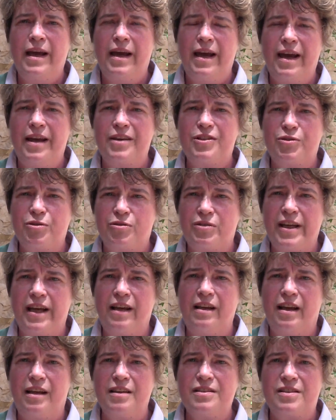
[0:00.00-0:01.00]
has to
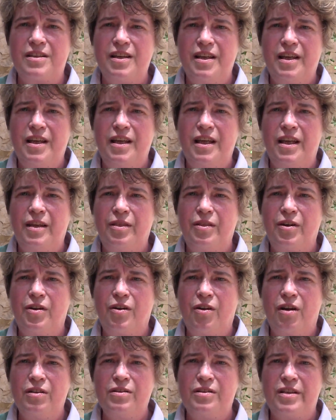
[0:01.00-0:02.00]
tell us in the
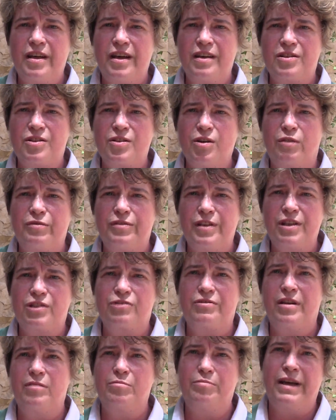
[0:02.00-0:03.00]
context of
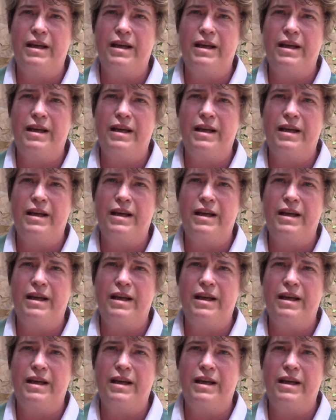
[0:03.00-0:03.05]
Israel and